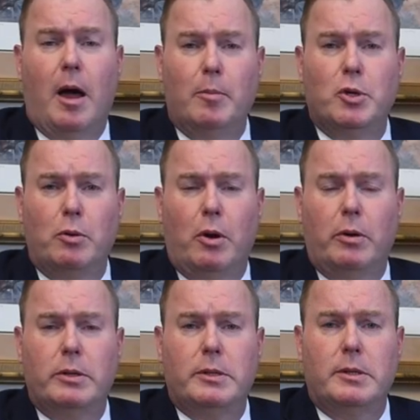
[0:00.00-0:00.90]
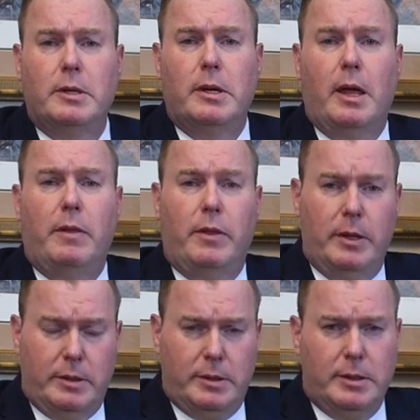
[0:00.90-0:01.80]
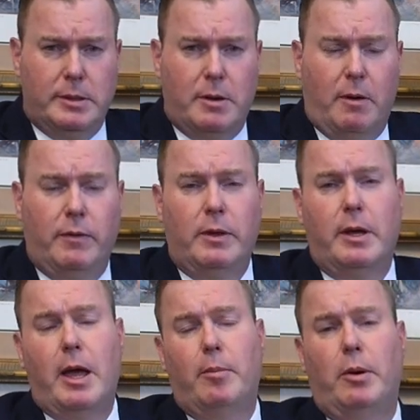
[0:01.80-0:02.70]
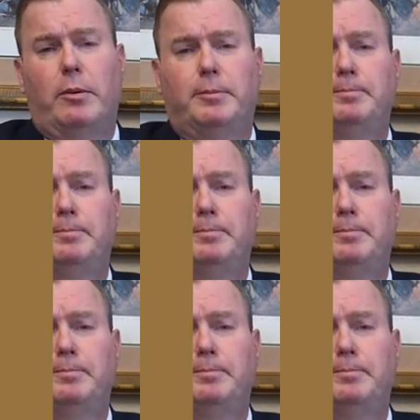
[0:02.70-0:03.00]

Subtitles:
I'm Joe Gerdes, and this is Coffee in the Capital.